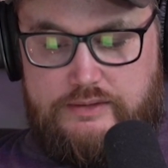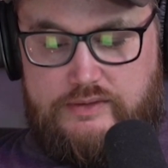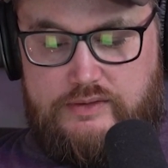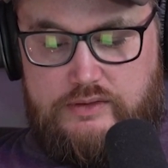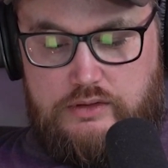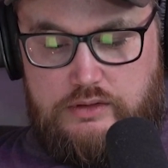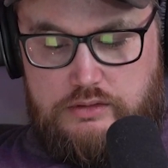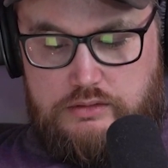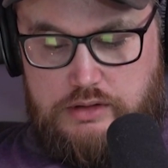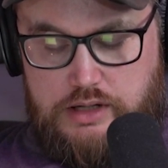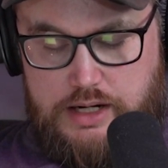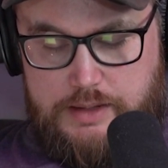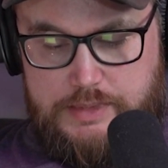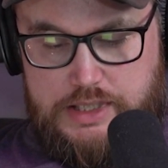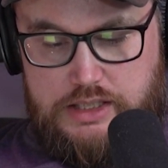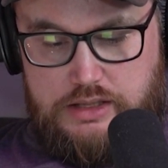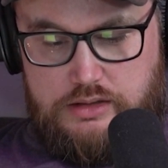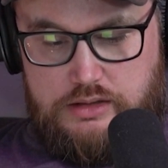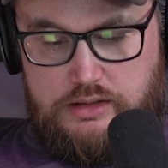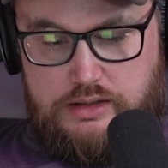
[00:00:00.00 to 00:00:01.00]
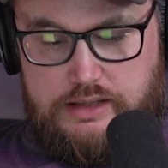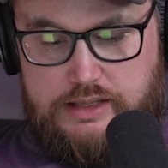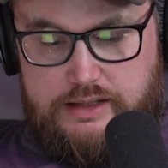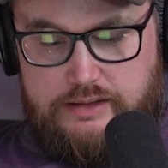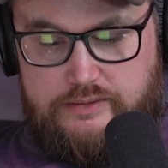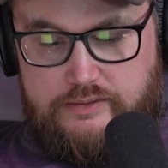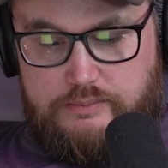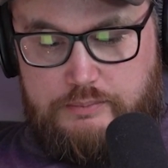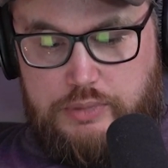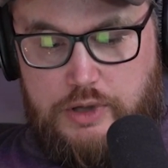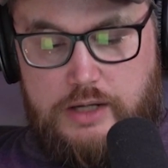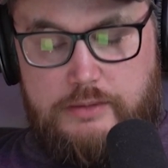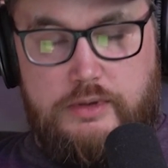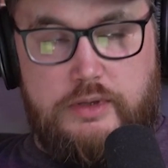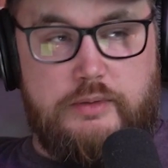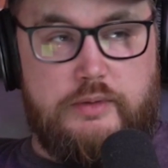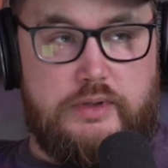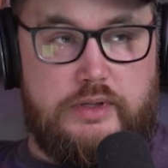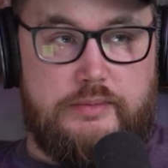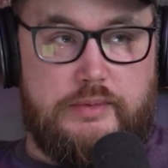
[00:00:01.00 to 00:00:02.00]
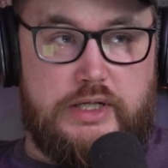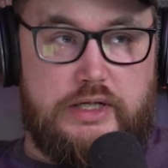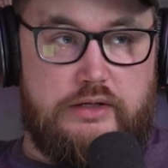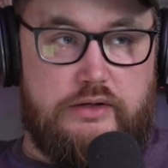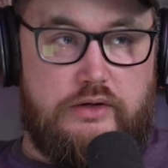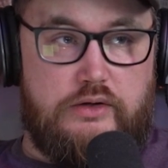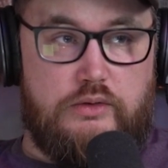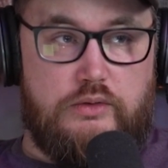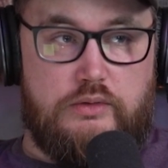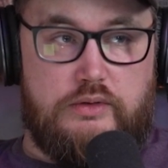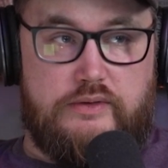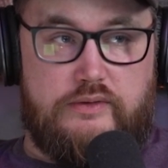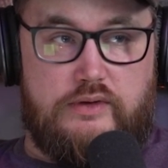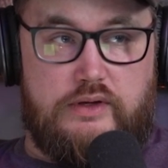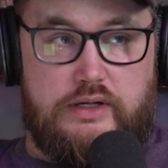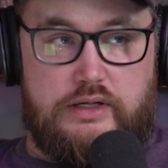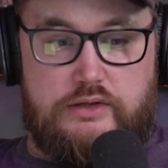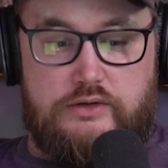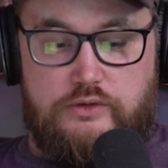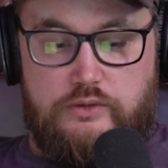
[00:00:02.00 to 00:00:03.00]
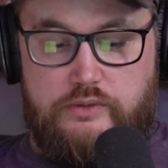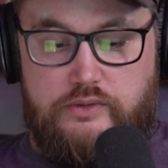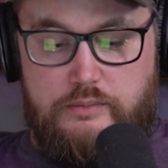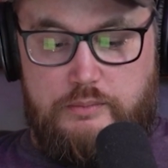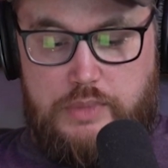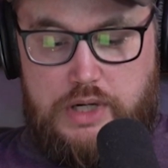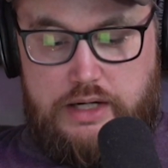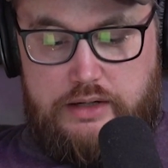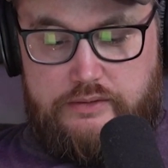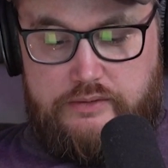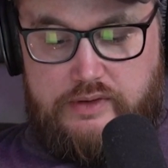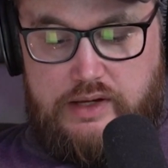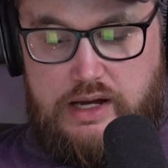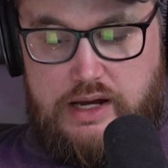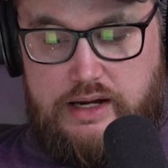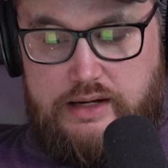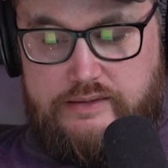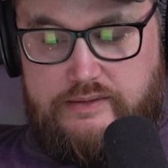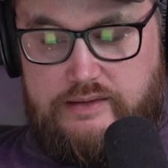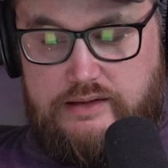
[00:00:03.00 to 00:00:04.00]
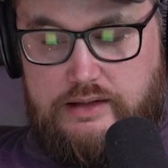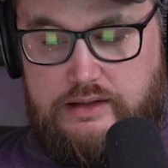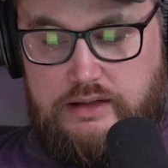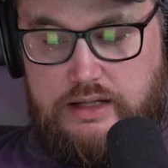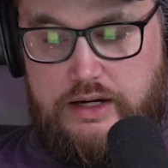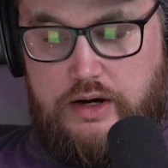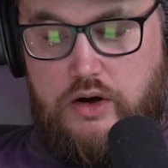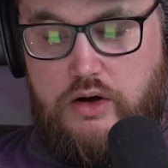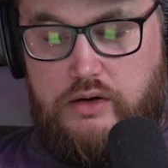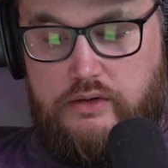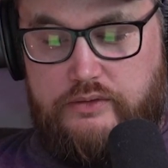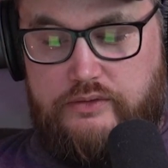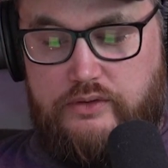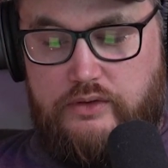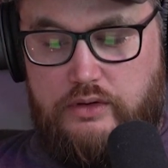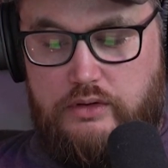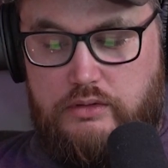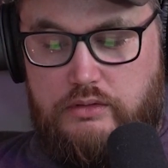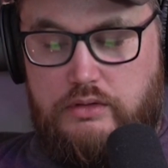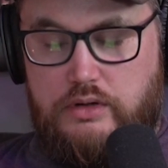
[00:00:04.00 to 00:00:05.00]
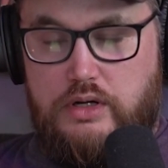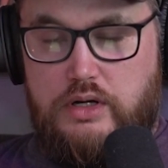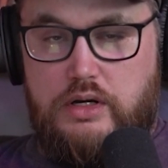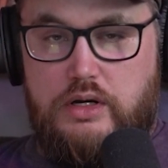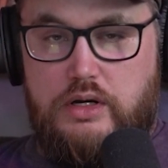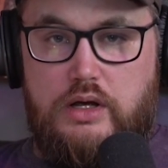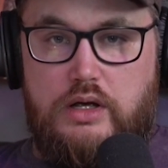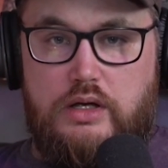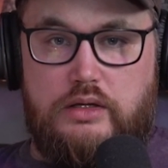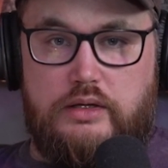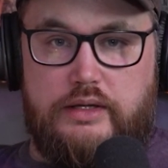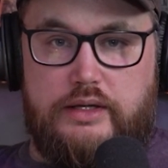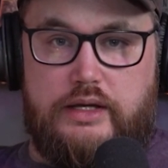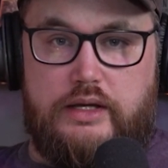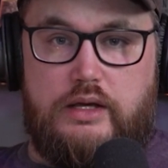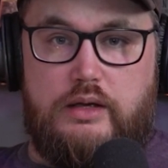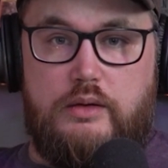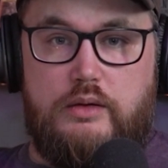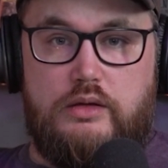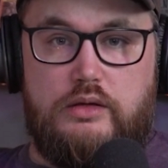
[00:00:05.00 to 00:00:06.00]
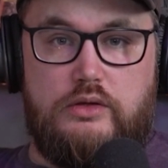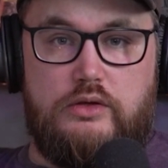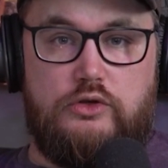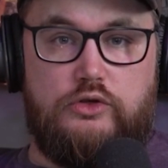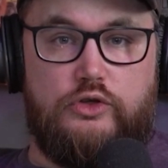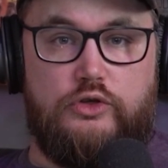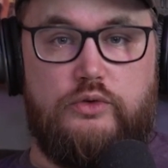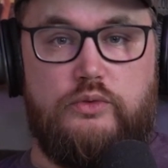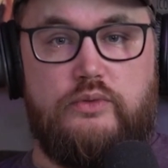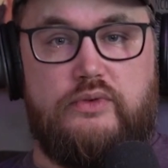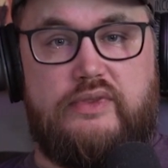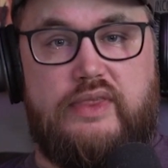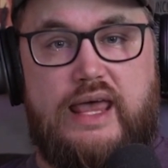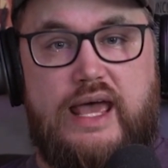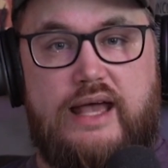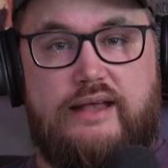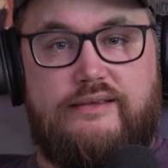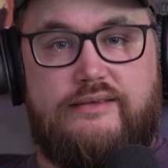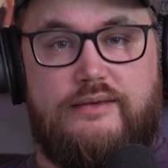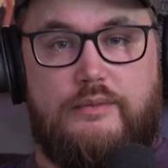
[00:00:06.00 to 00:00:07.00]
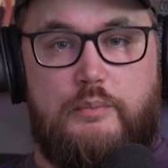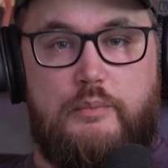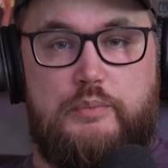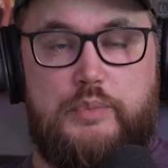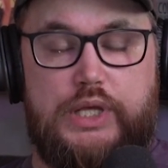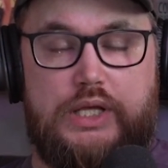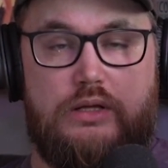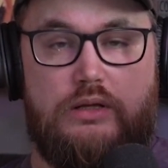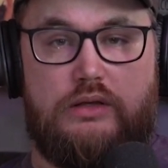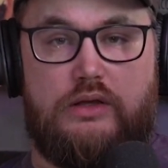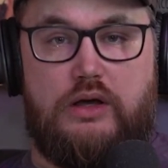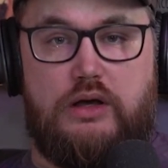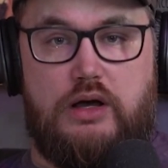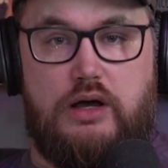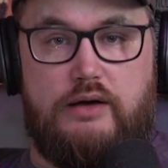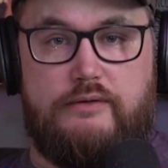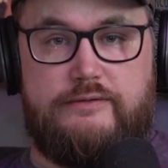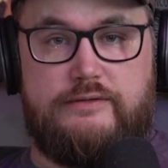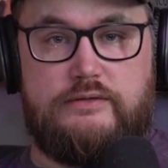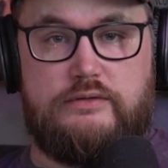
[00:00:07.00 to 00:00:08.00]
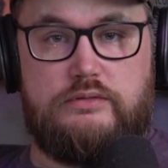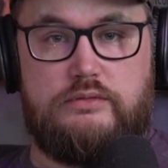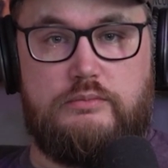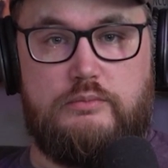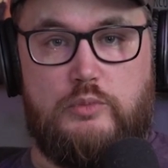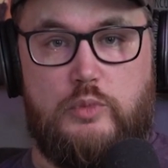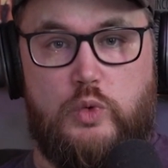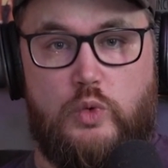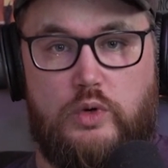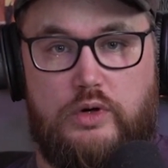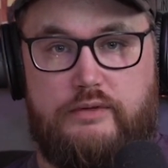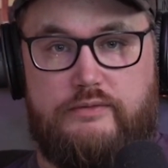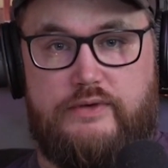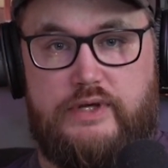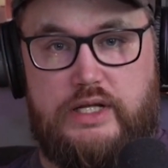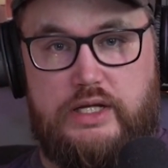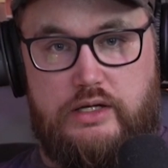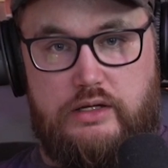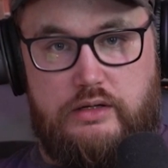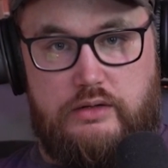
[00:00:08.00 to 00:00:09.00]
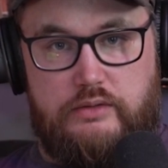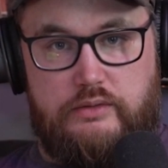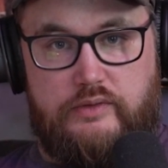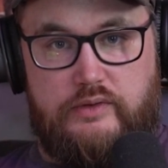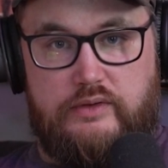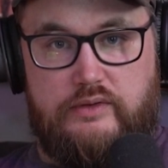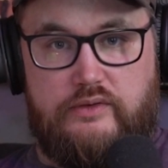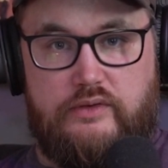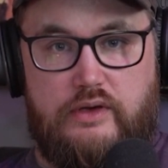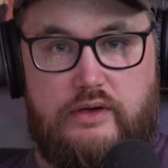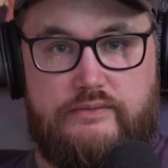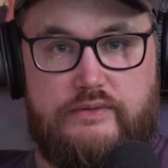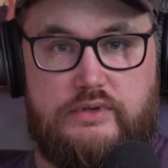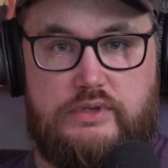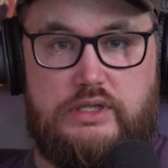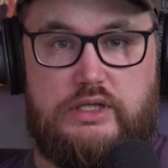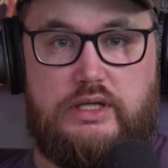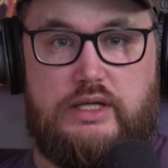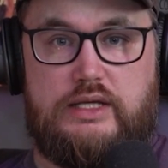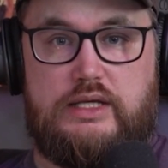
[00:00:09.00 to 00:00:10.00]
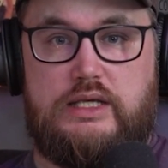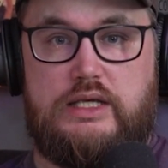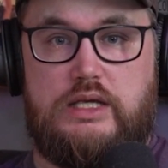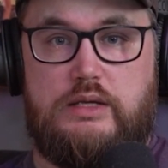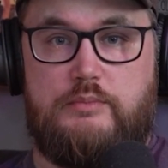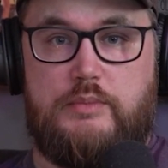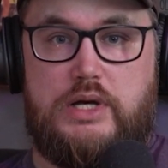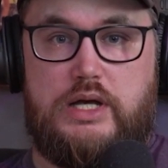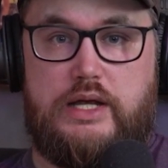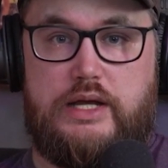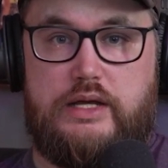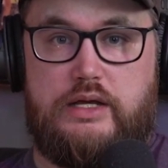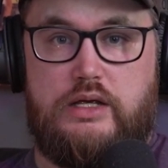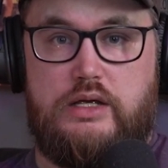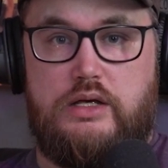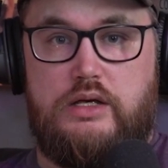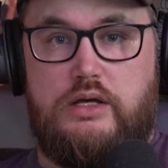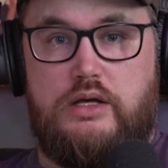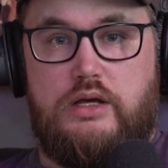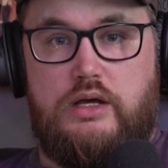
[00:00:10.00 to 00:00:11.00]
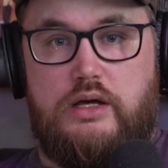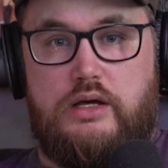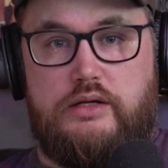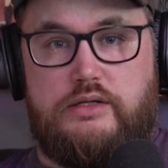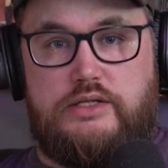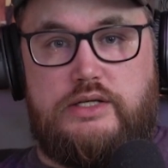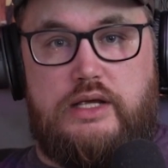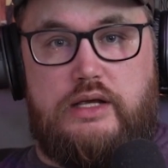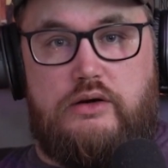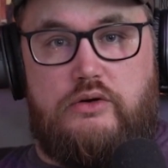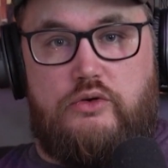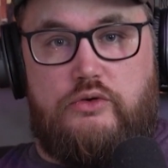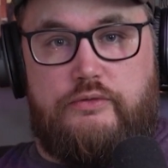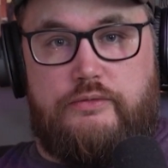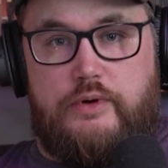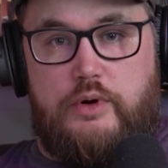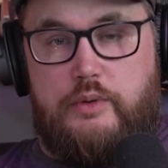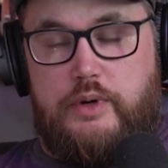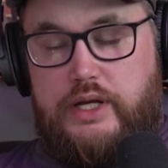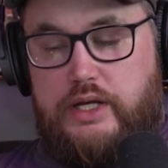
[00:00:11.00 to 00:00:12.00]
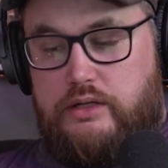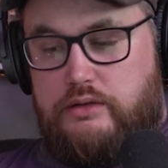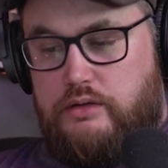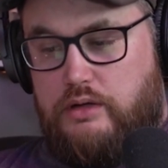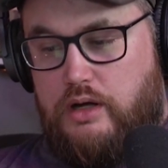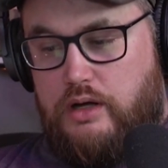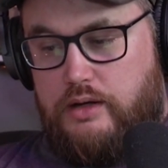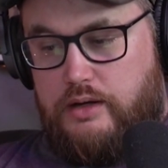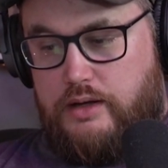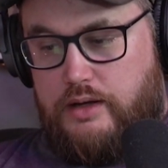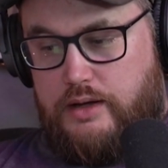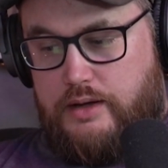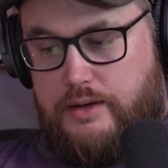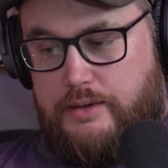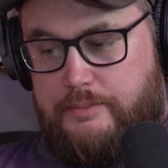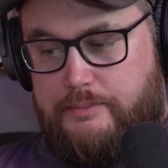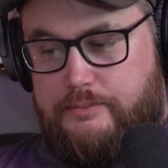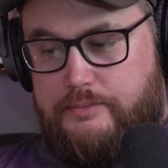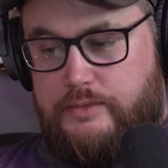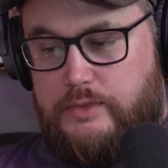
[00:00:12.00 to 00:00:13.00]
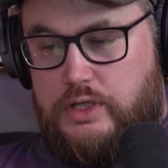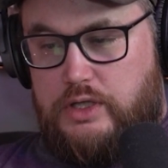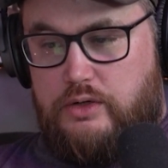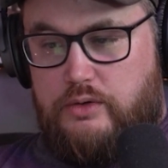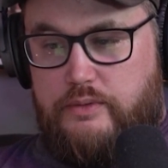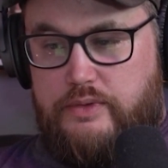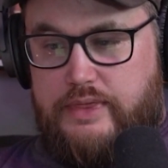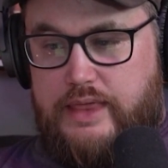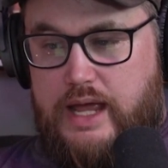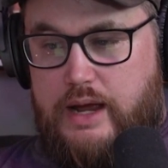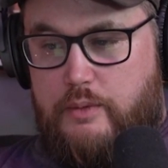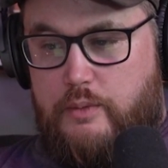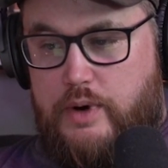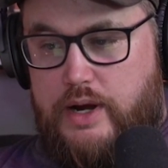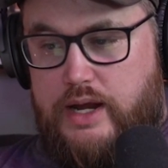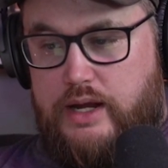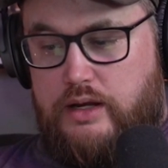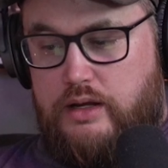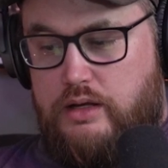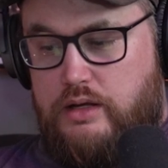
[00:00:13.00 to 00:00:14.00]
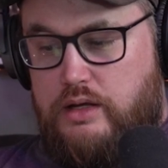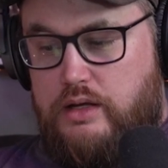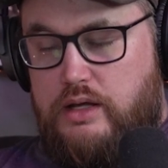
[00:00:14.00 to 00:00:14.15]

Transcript: So I mean, that's probably what I'm gonna do, is like do some buyer's guides, and then like also like use that to build off more videos and stuff, and like keep my channel growing that way.